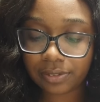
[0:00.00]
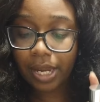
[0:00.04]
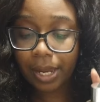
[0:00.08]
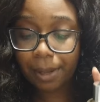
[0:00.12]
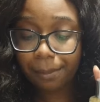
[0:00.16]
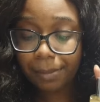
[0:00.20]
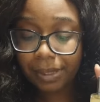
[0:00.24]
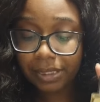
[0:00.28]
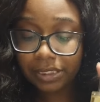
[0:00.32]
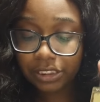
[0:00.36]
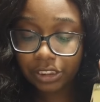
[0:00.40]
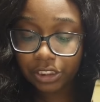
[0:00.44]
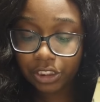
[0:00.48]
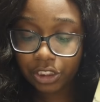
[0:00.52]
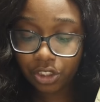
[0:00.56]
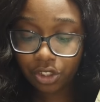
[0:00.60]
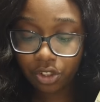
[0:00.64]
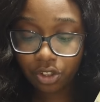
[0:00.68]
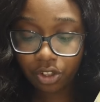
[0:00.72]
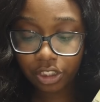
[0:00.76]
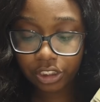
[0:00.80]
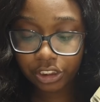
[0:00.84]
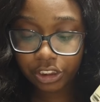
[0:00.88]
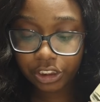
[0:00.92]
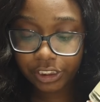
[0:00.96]
Okay, Miss
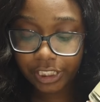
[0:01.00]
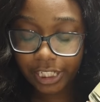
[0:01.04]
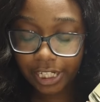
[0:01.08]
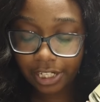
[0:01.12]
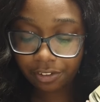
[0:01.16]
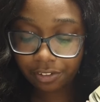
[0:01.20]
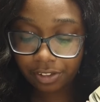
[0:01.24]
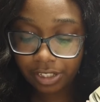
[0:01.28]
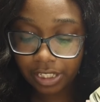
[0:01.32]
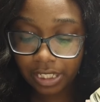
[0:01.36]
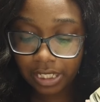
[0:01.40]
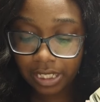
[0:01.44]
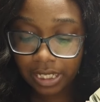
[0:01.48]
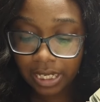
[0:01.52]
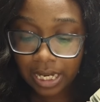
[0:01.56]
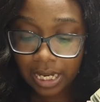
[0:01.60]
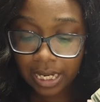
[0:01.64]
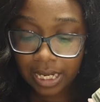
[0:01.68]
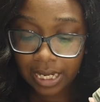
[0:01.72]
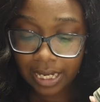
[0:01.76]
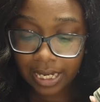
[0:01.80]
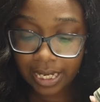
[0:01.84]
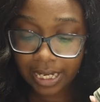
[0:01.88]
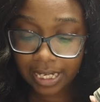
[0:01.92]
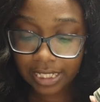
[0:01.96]
Dior Cherry
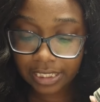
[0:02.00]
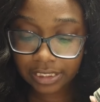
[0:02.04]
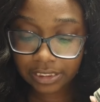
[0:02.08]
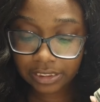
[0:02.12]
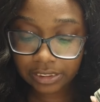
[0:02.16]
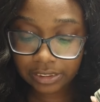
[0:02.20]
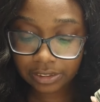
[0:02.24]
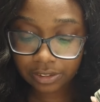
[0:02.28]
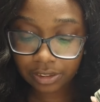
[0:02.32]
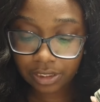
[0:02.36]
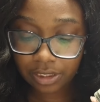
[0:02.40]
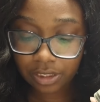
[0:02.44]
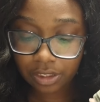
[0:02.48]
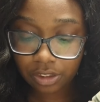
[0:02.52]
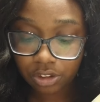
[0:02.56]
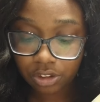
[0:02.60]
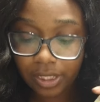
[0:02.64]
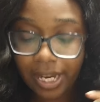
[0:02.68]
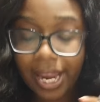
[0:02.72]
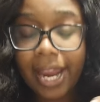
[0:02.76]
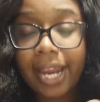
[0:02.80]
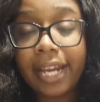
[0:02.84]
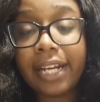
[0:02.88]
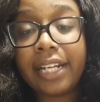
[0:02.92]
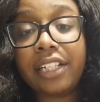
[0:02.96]
is
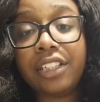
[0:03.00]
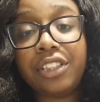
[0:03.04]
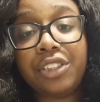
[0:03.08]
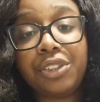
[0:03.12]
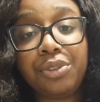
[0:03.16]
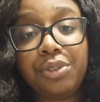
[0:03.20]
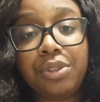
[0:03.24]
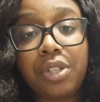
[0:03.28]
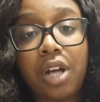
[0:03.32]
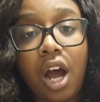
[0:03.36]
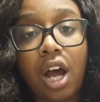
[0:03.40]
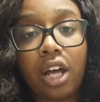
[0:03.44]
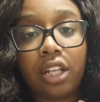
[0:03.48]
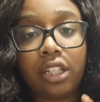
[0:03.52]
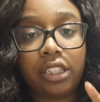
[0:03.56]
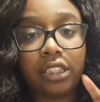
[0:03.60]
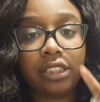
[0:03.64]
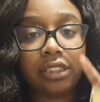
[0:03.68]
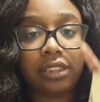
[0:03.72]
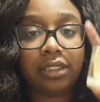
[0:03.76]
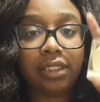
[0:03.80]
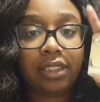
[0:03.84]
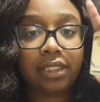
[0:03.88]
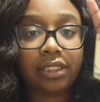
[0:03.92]
$82.